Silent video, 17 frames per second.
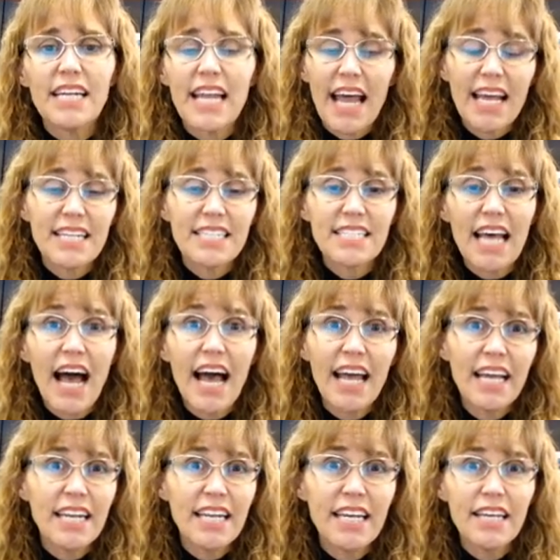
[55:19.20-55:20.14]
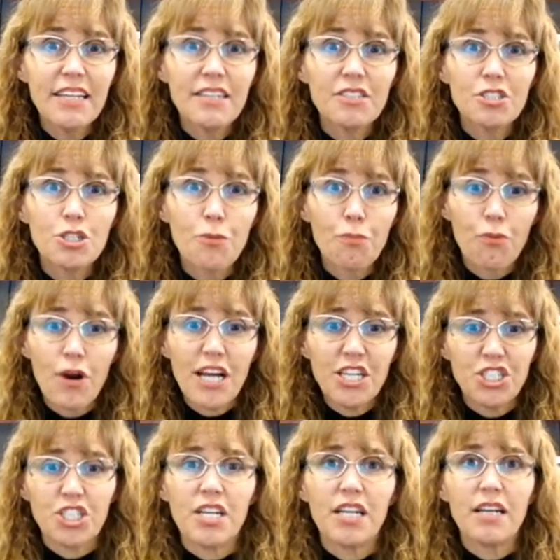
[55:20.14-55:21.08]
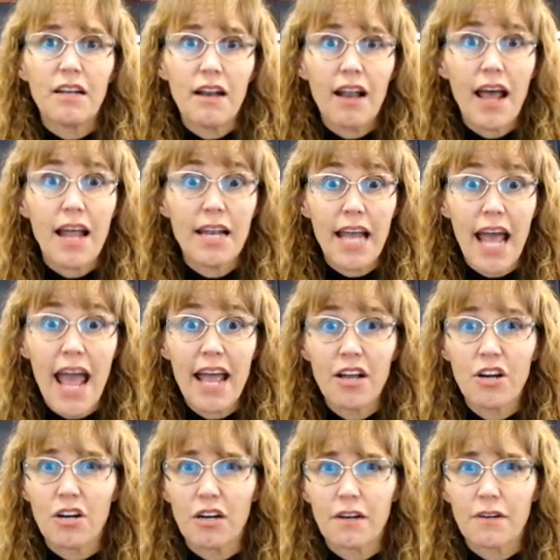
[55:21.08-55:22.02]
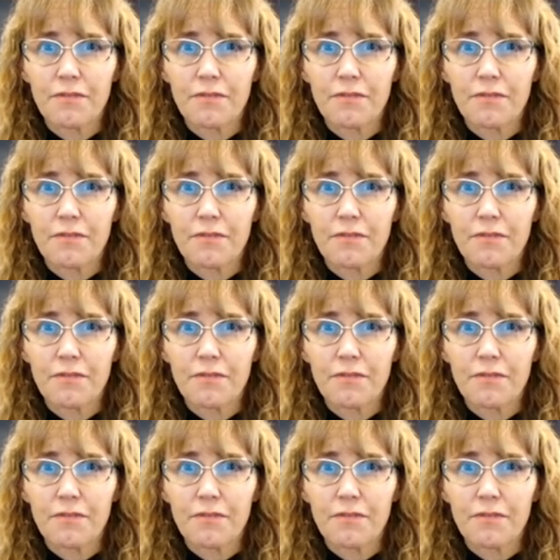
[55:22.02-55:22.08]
anxiety, depression, and anger.